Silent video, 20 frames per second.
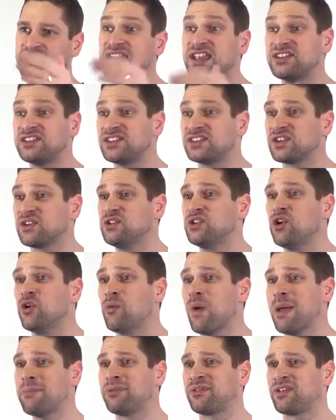features on
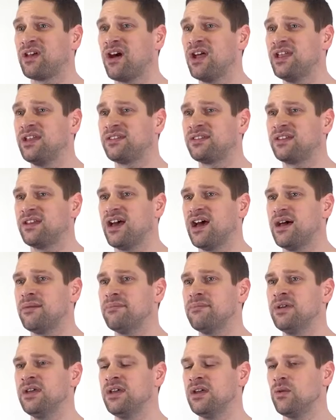your
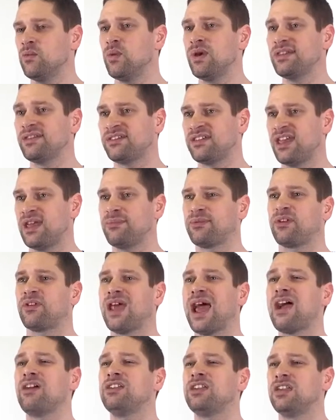website with tips
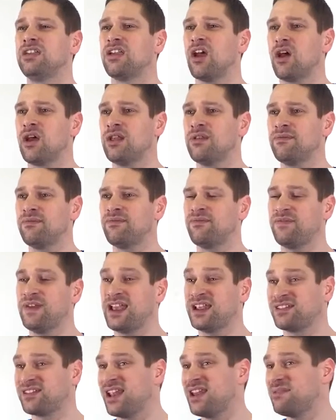on how you can go in and
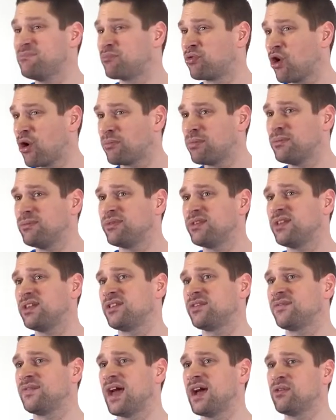fix any problems that
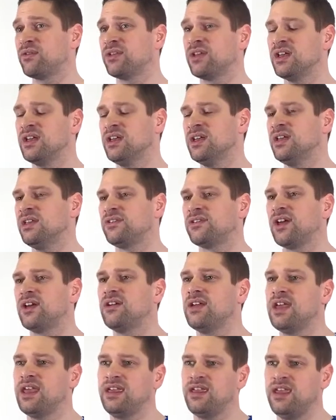it's found.
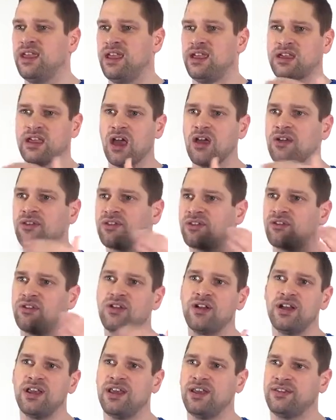So it goes
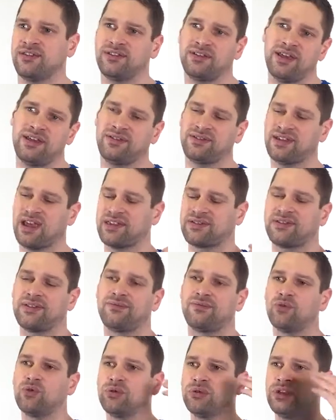through and it's
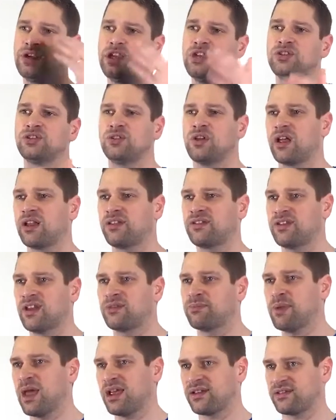testing for all the usual kind of
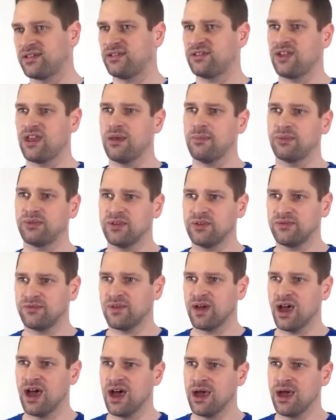suspects in terms of